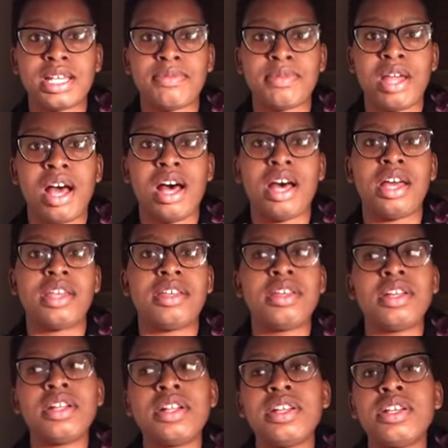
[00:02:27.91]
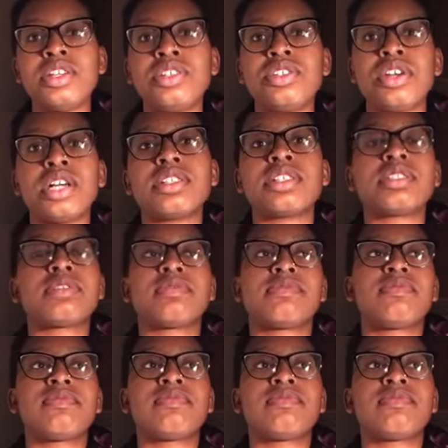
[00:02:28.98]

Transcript: I'm not just